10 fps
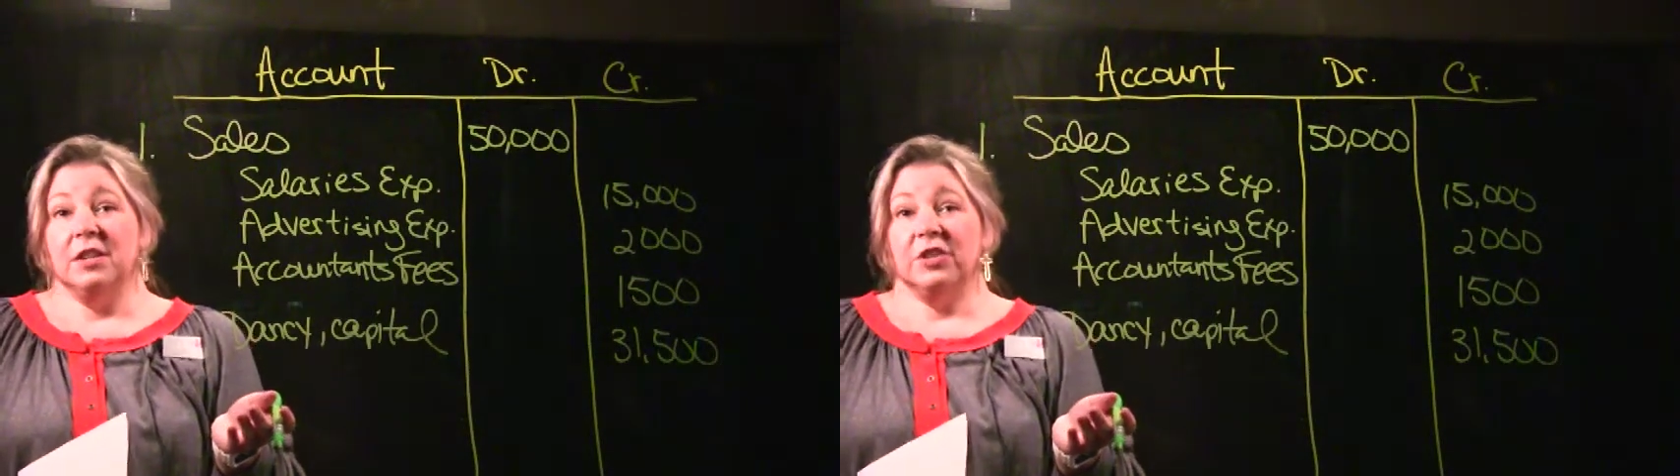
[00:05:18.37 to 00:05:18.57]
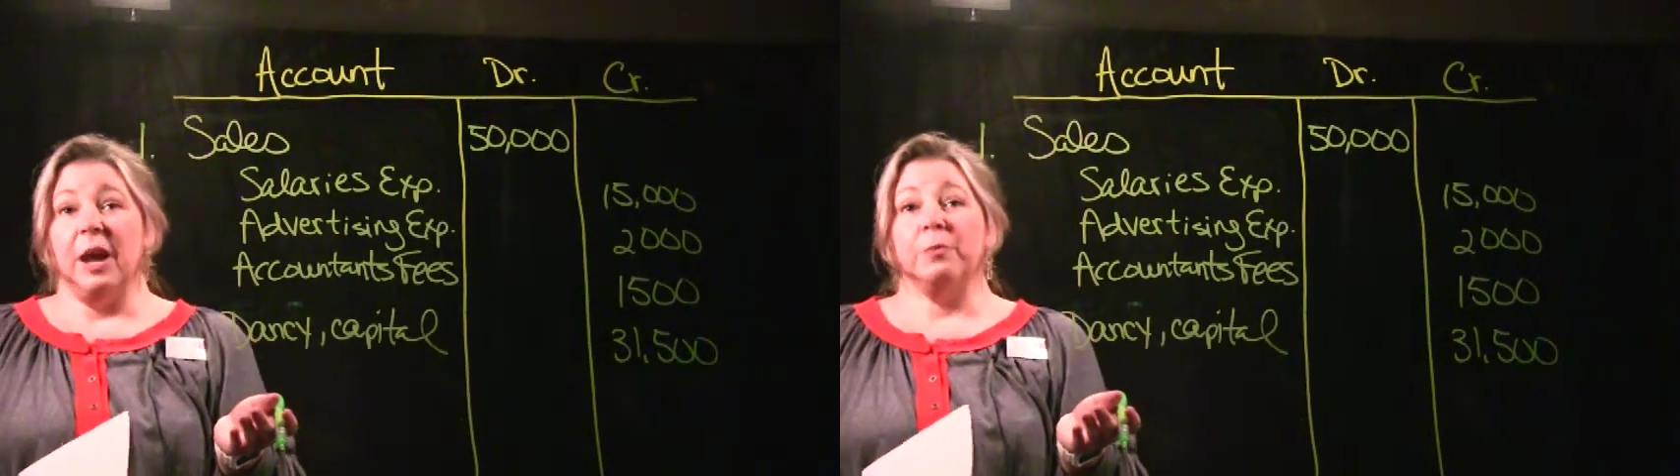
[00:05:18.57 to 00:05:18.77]

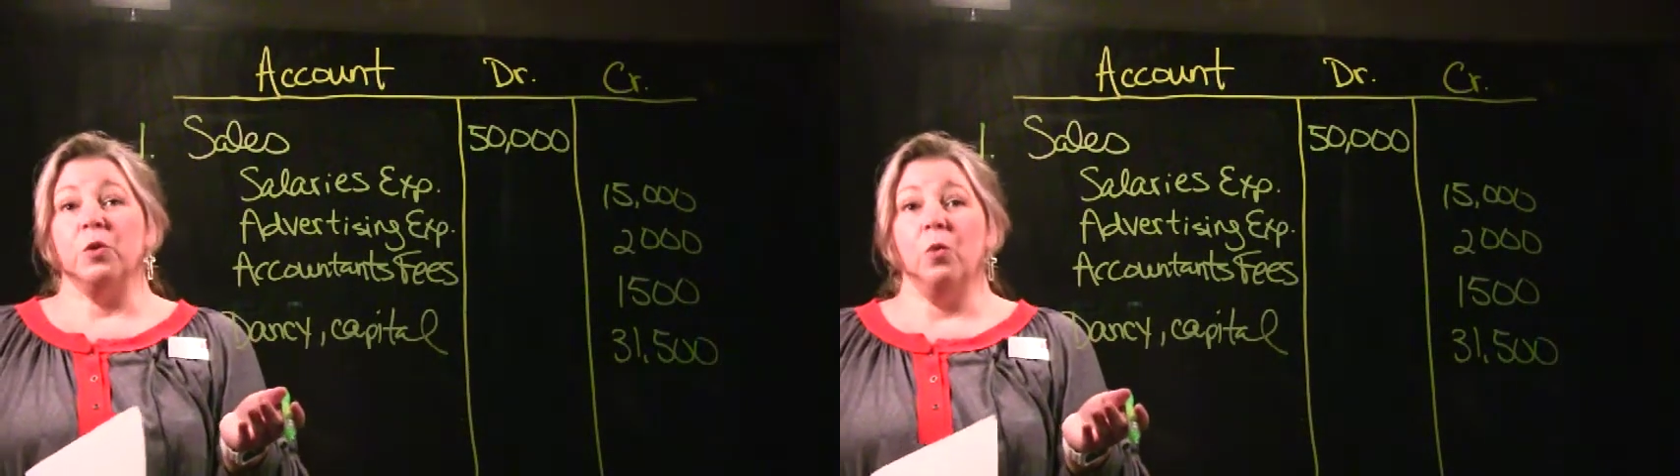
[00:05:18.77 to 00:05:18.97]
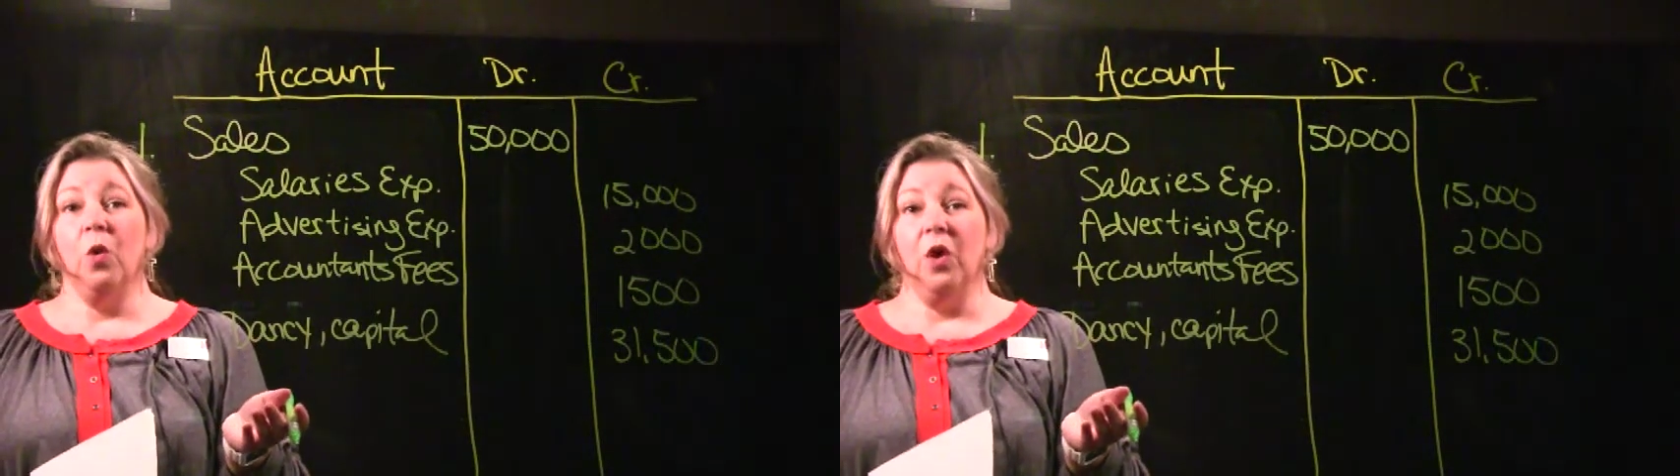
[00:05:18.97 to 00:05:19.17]
chapter
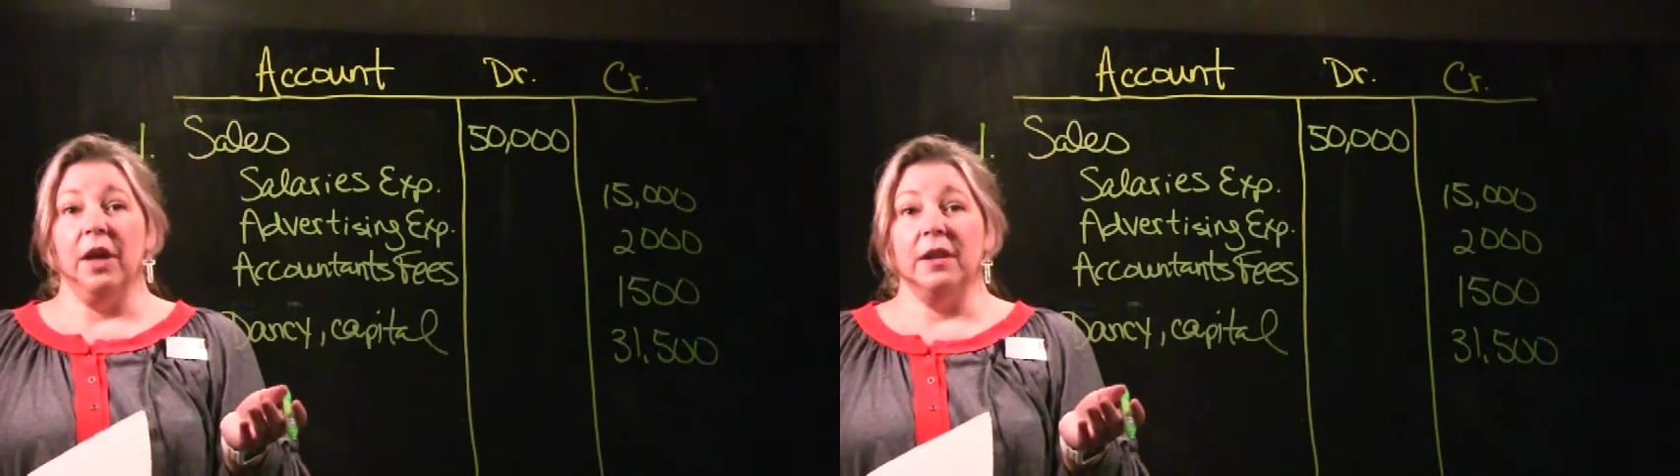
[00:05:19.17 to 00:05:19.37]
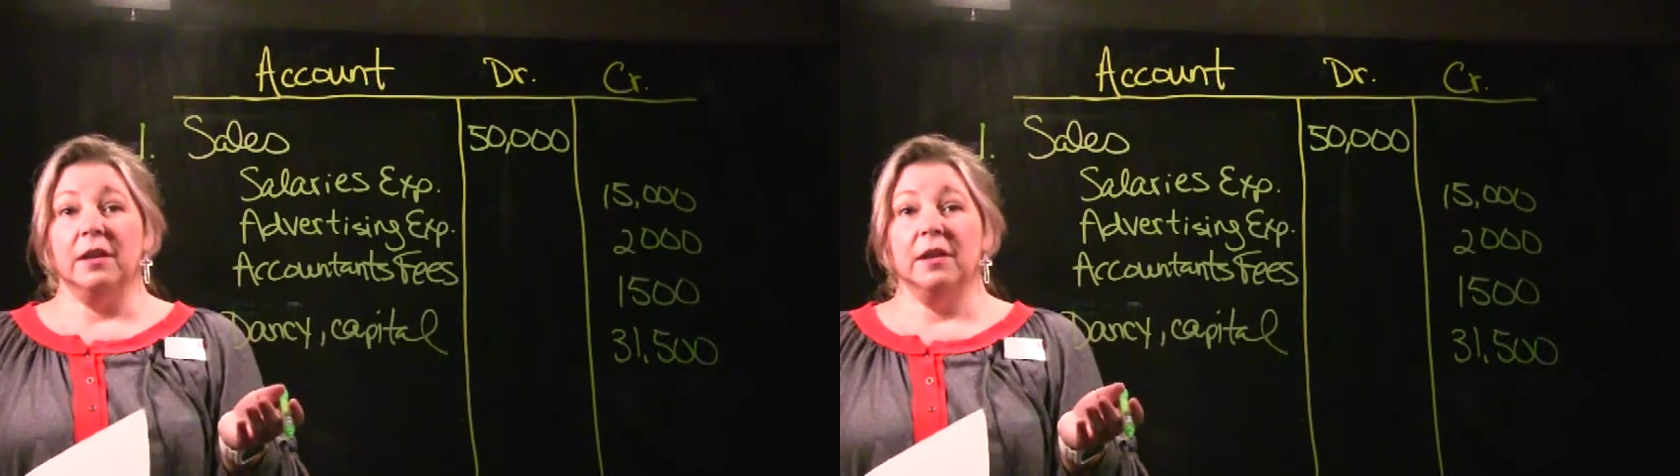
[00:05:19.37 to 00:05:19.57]

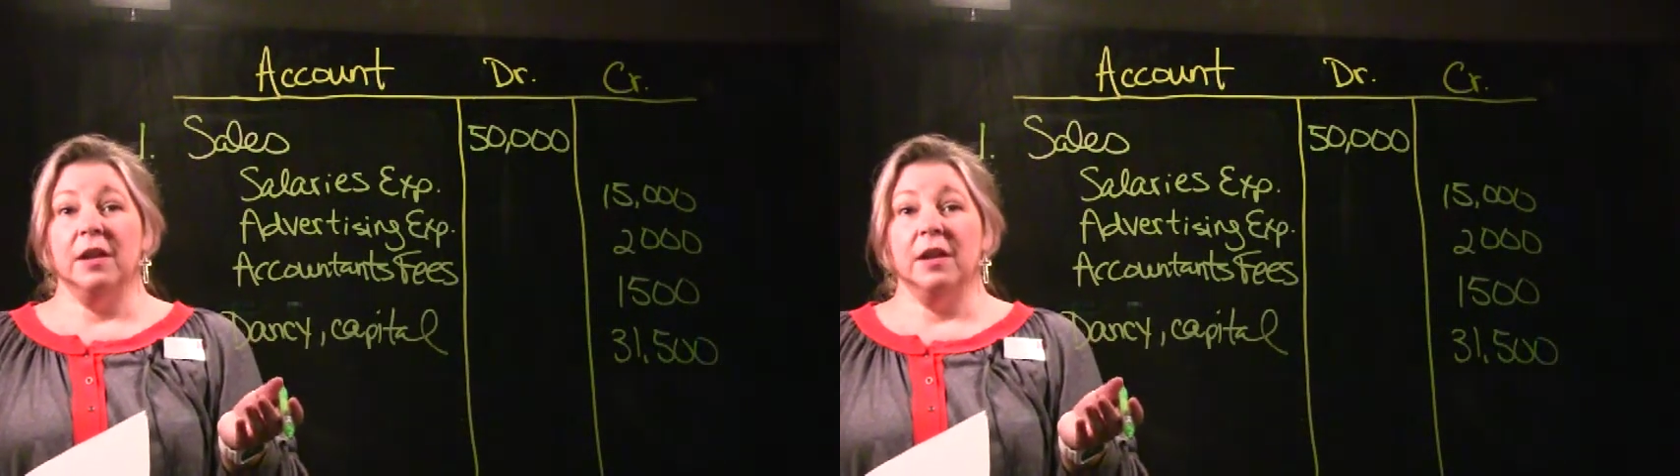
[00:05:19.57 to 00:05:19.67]
1.